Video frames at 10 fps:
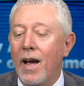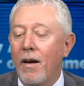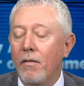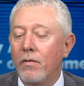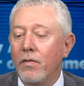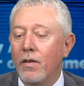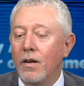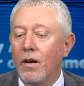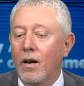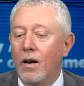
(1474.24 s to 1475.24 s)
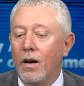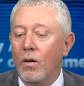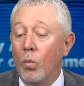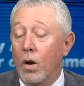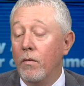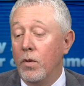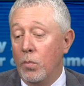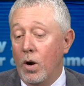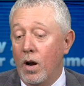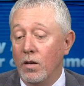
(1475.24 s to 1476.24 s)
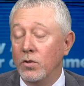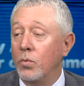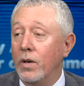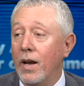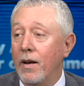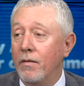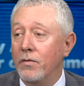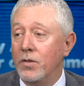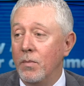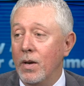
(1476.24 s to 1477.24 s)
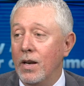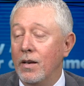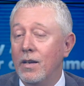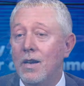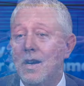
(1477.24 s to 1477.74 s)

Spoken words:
have one of the bras we have submitted